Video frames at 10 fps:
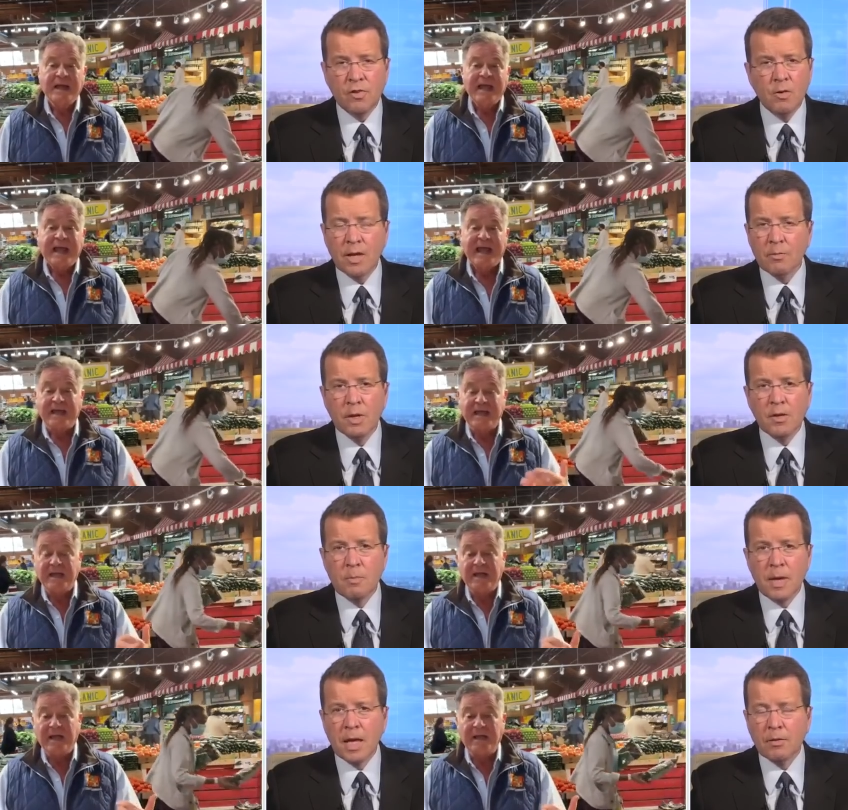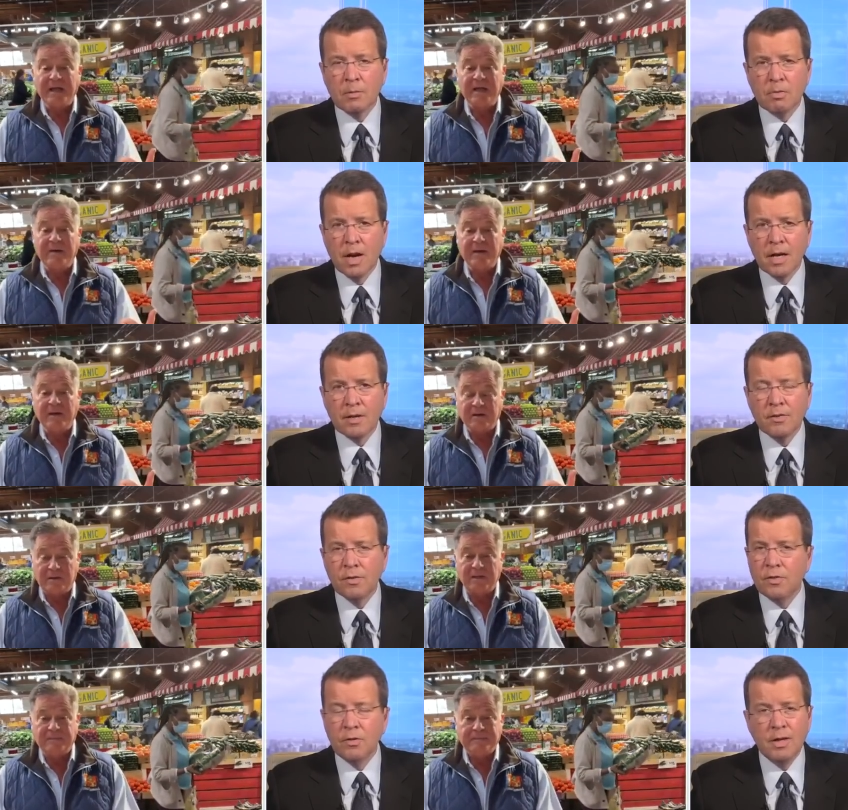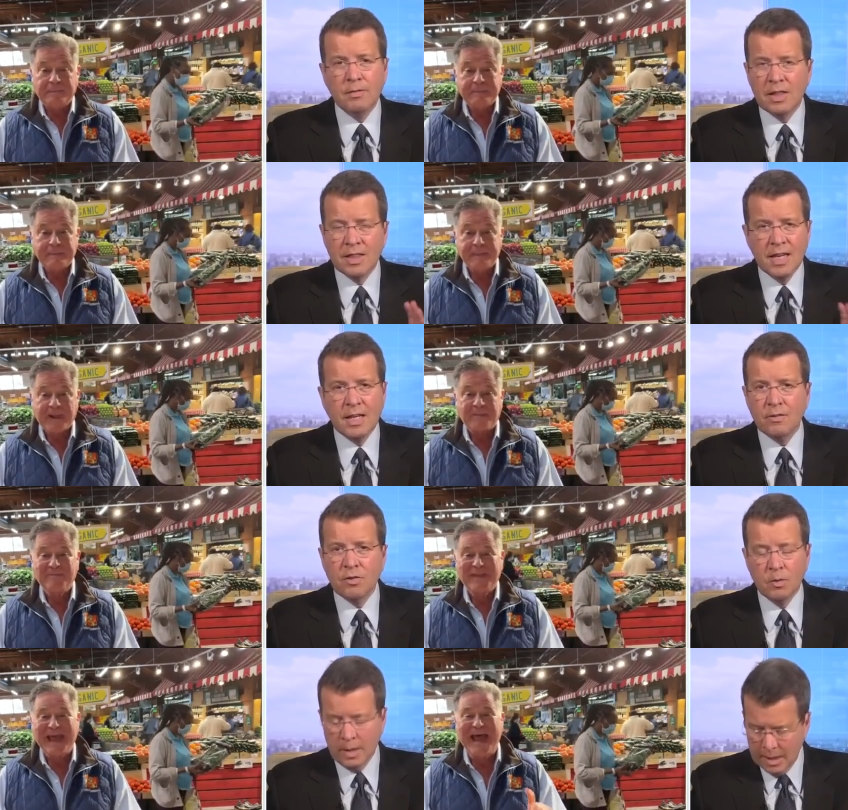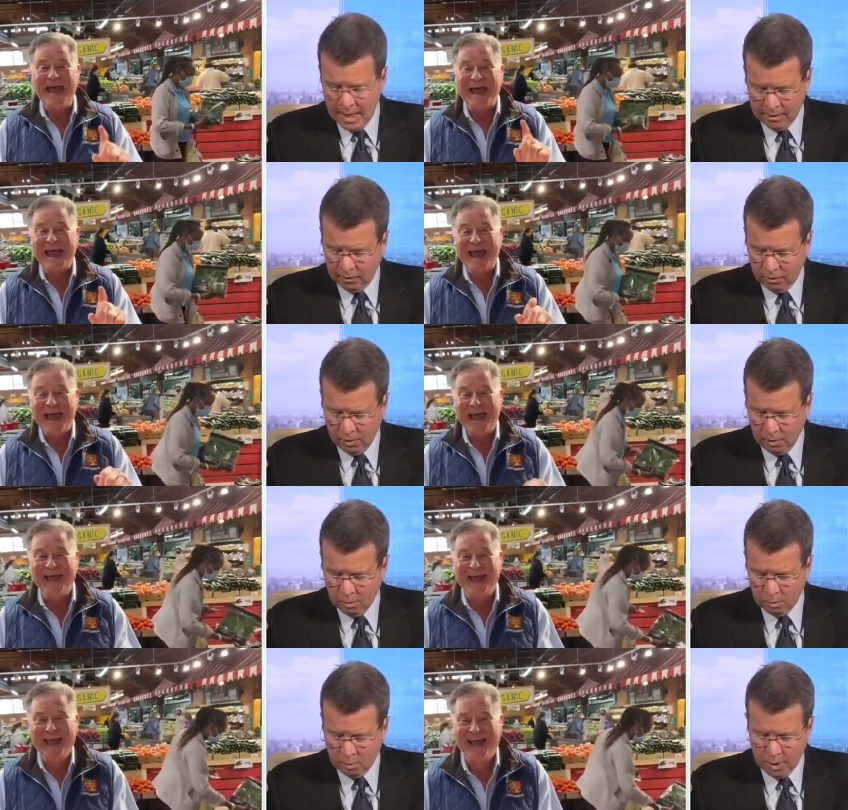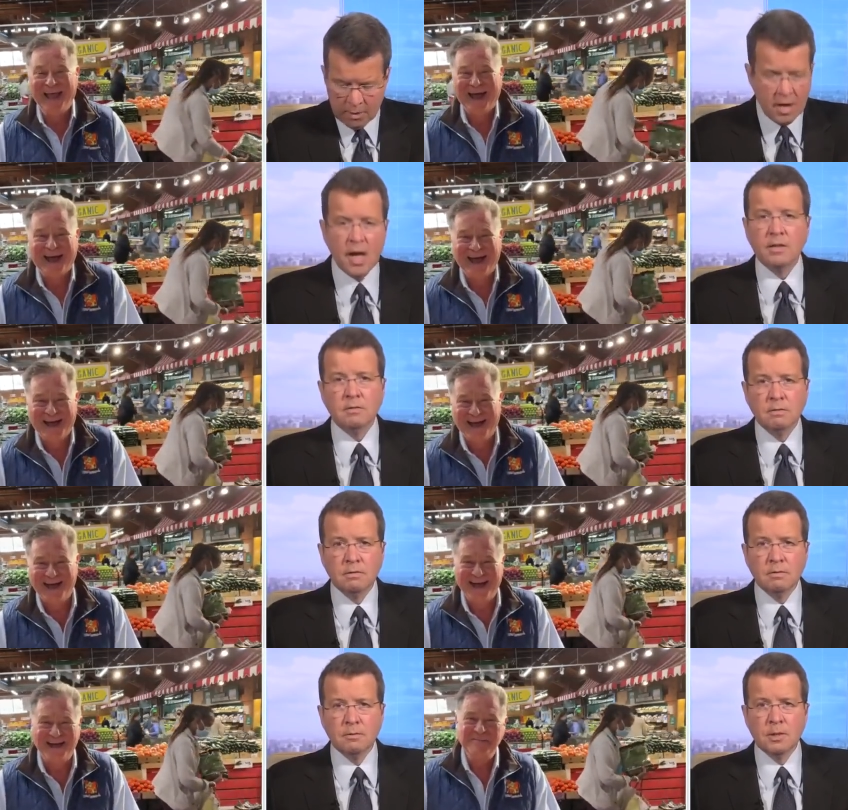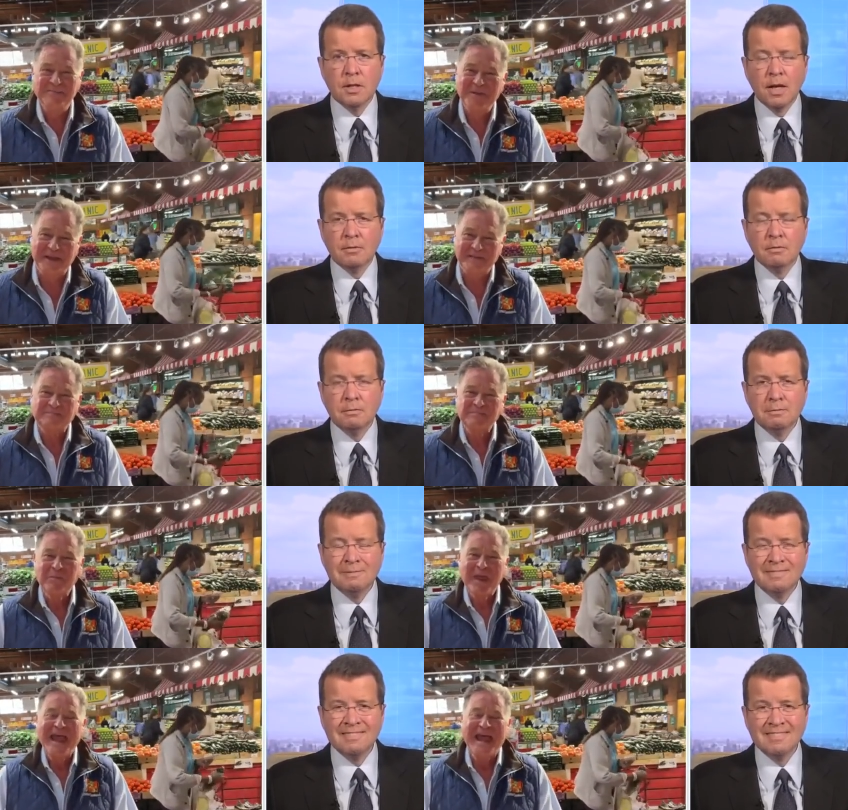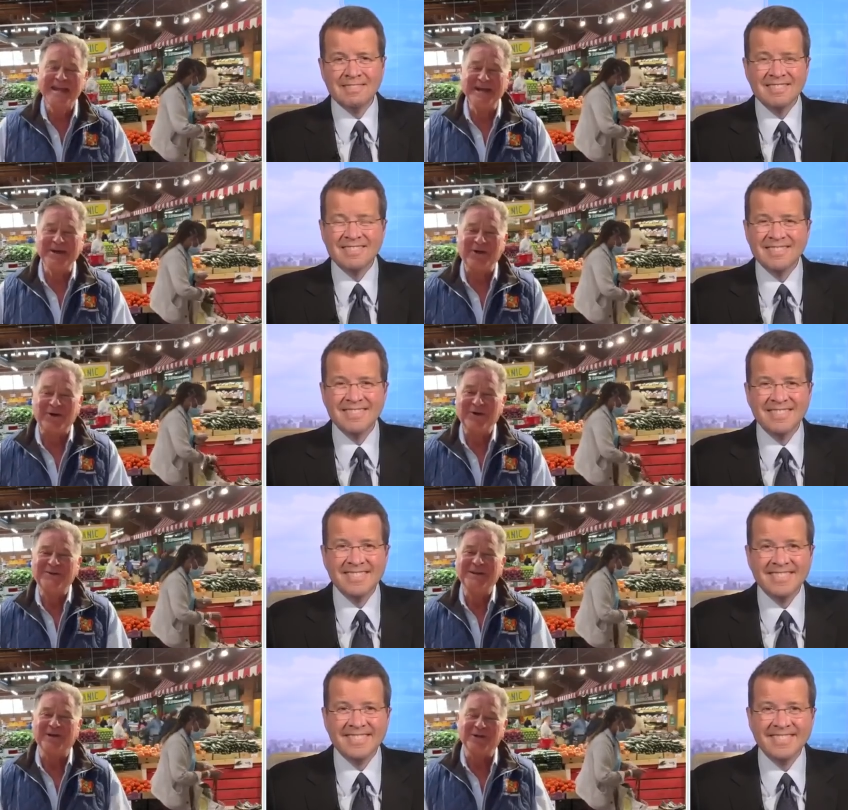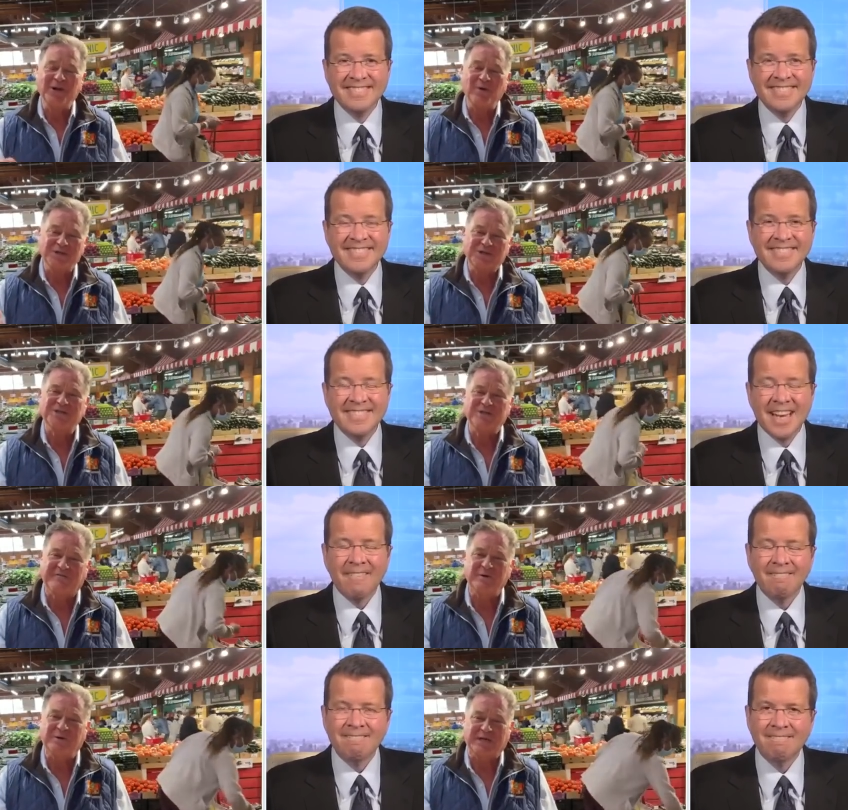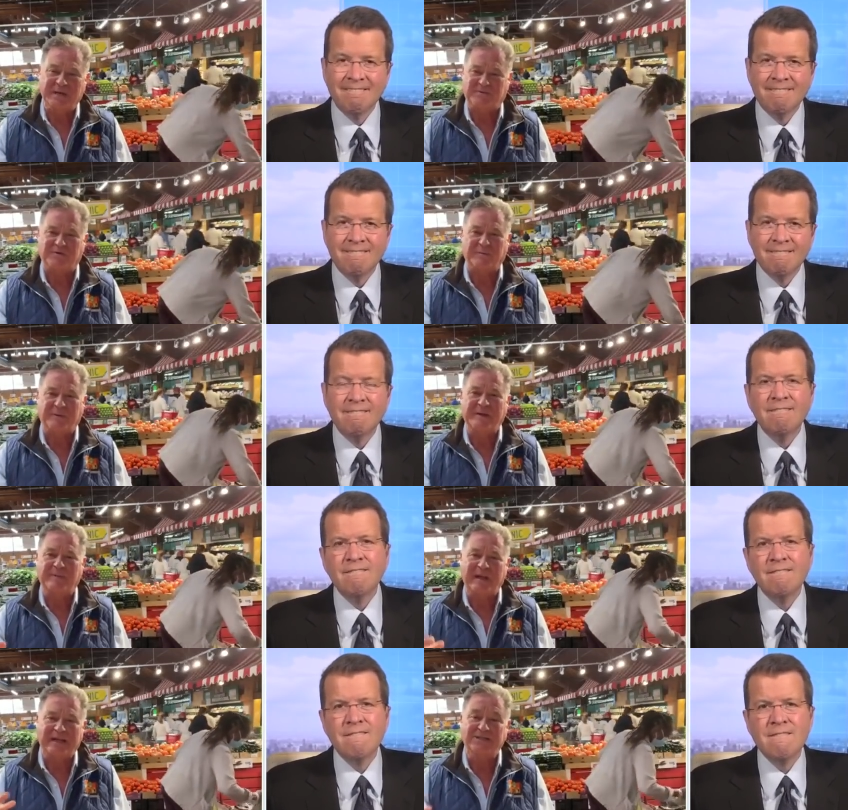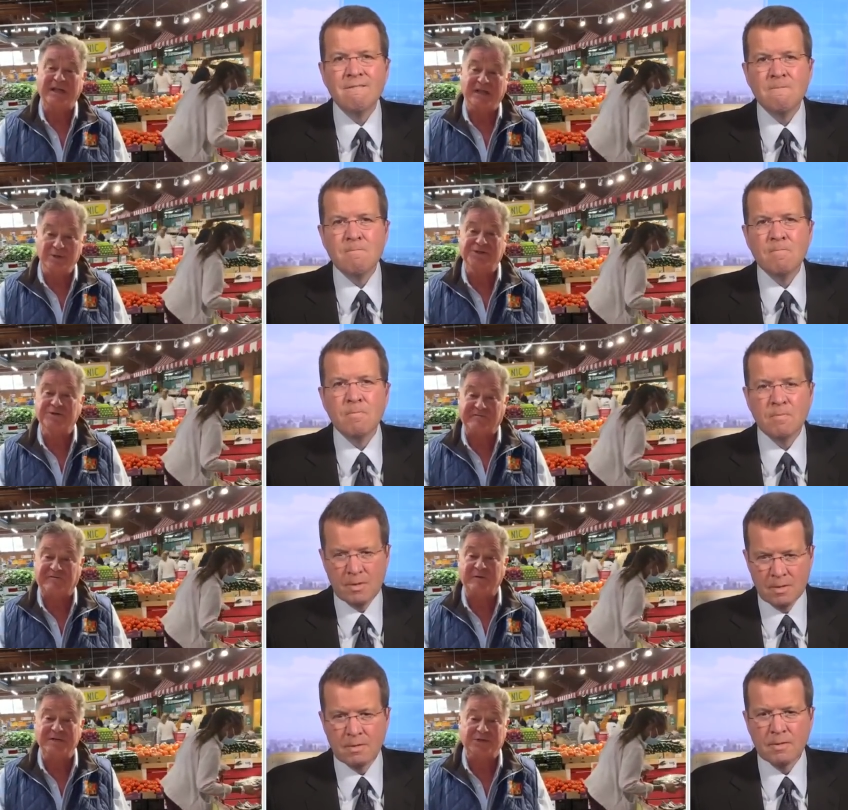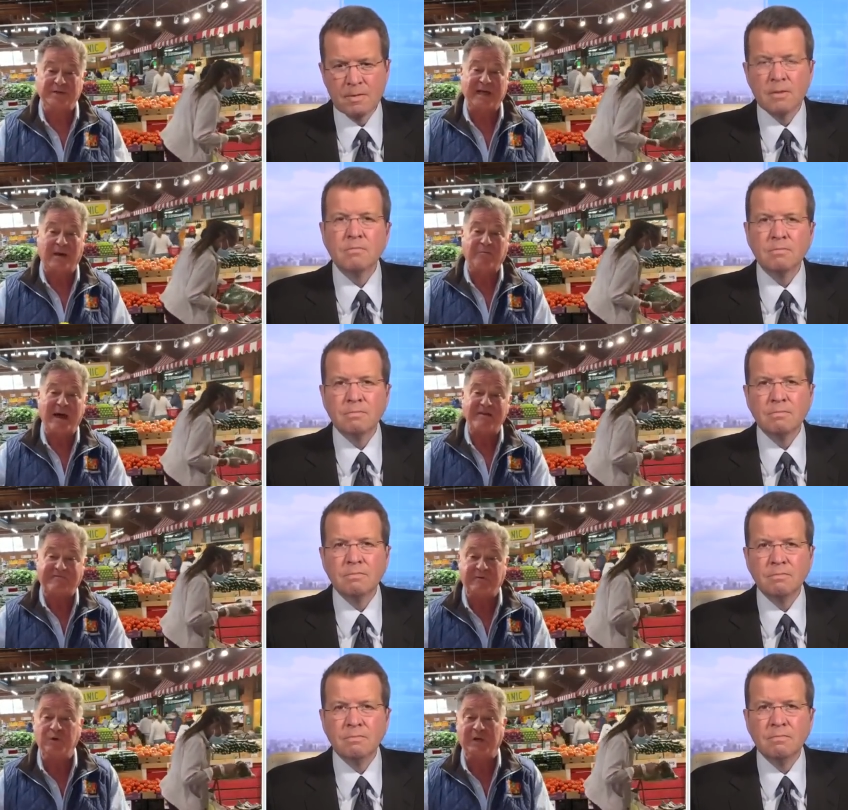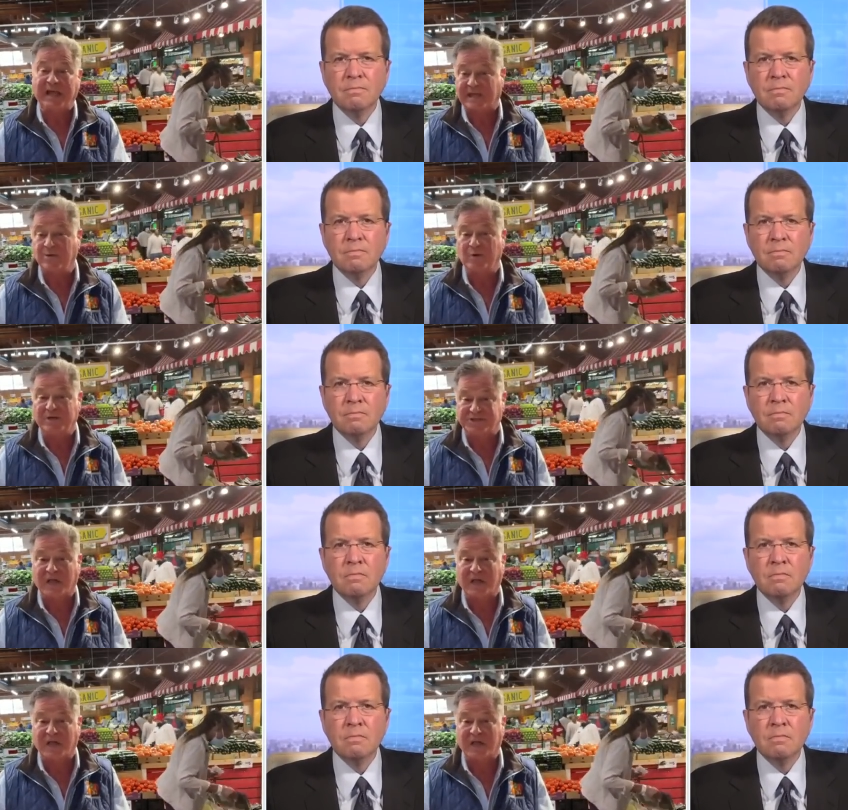Speaker 1: don't get rid of the bakery products. If you even think of doing that, Stew, we're done. We're done. Yeah.
Speaker 2: Hey Neil, Neil, you know what? Just yeah. a few tips for people. I'd say use your freezer now. Buy food like you would a